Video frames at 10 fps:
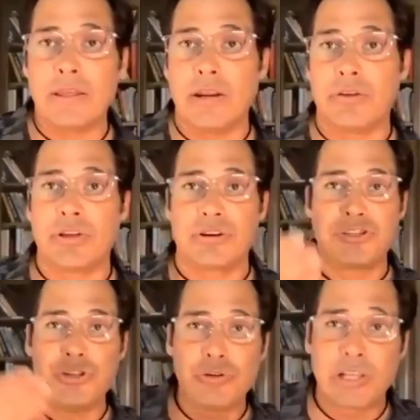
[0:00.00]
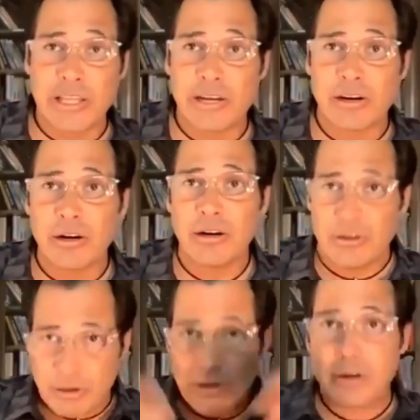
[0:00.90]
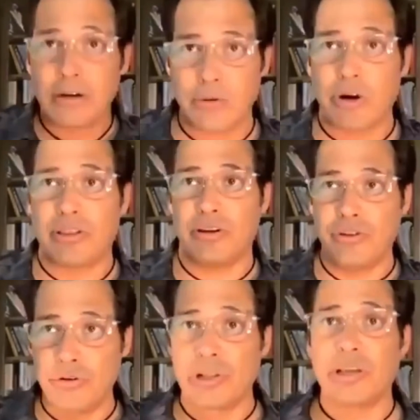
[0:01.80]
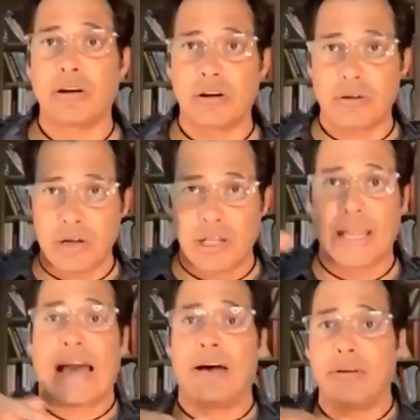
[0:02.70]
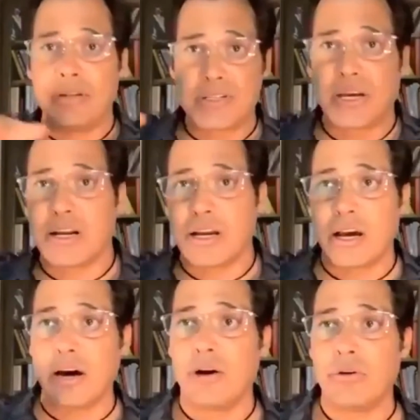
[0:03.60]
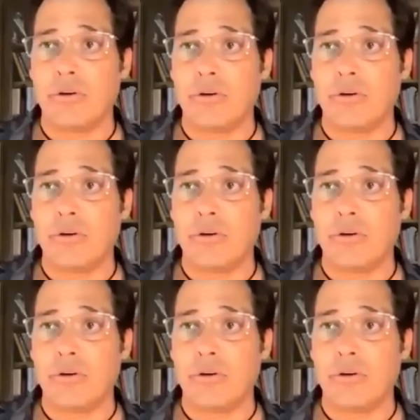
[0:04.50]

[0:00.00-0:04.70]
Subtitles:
there's nuclear, and where the nuclear cloud is going to go of the